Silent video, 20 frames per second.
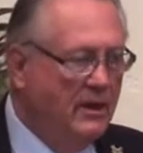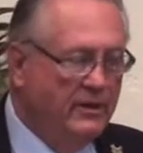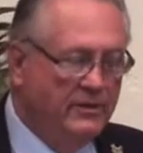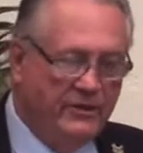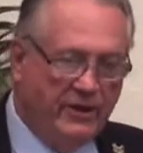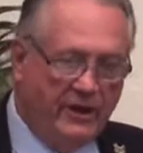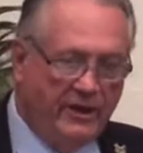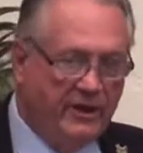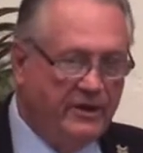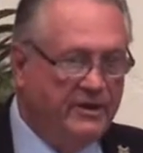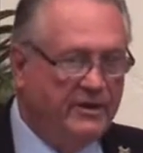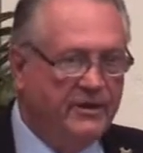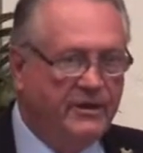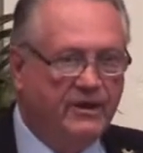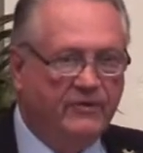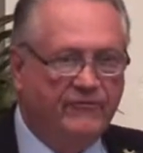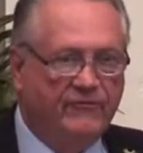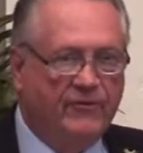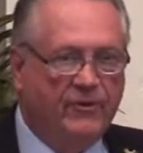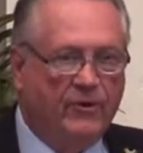They didn't
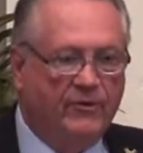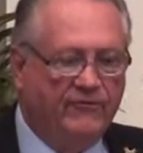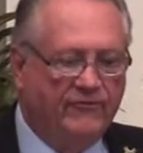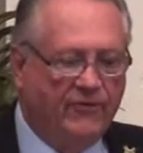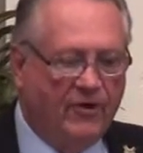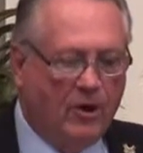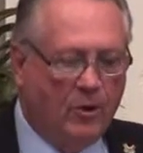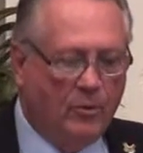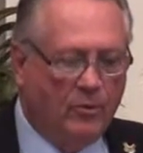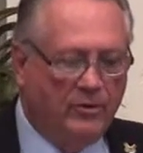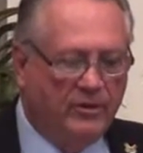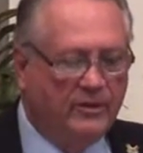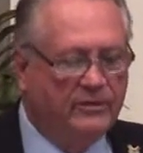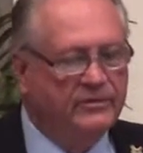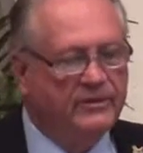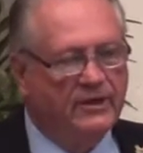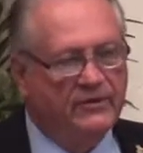get very far with it.